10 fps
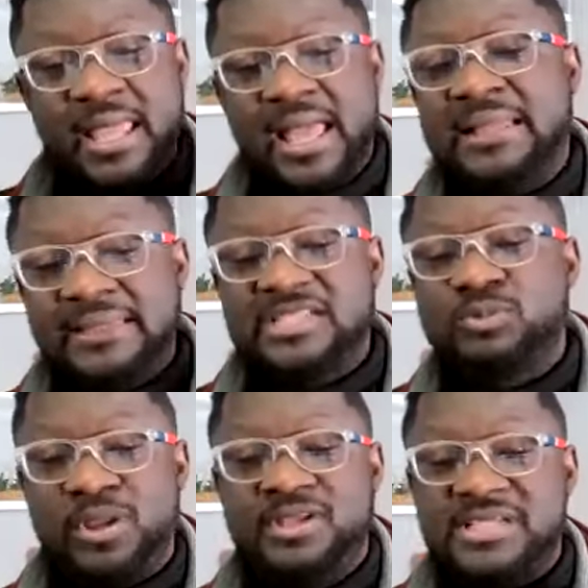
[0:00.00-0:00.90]
And that's
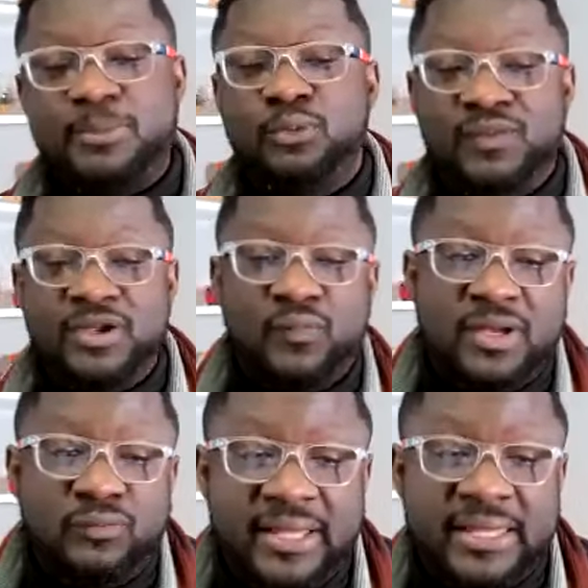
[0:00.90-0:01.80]
what has happened over and over
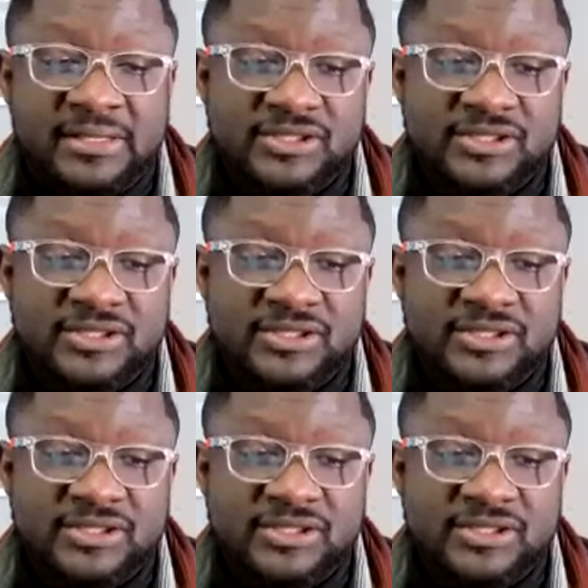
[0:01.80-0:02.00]
and over again.